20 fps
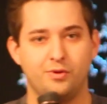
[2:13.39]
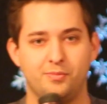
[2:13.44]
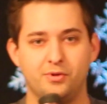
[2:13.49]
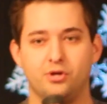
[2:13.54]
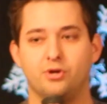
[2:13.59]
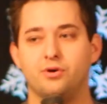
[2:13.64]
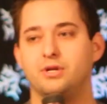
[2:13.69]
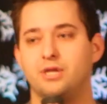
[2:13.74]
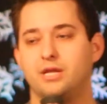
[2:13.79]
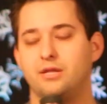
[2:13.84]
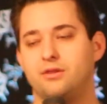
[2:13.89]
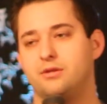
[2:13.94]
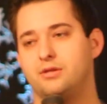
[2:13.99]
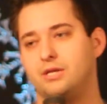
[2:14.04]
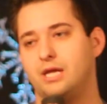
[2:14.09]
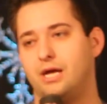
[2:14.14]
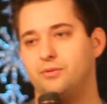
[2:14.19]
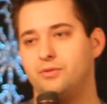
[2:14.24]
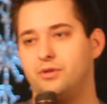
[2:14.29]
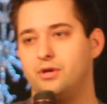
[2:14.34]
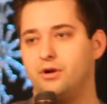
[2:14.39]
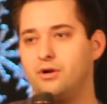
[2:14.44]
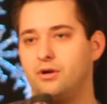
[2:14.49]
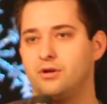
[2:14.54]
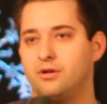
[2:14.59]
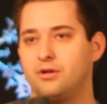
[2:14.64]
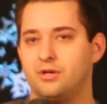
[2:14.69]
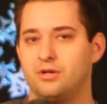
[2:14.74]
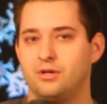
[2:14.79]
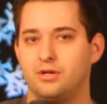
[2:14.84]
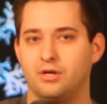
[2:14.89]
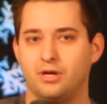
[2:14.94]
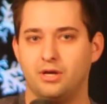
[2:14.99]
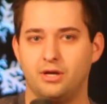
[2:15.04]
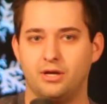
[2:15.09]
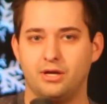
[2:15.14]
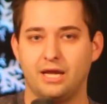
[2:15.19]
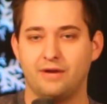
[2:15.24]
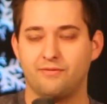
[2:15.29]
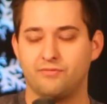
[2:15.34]
We've been going down there
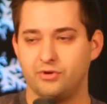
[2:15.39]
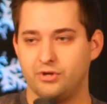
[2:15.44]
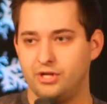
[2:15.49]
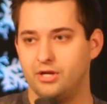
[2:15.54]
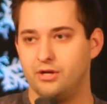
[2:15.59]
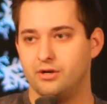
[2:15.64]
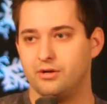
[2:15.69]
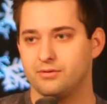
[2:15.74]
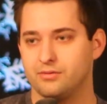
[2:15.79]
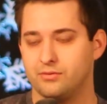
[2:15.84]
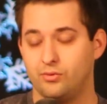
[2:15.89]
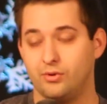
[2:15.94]
every year.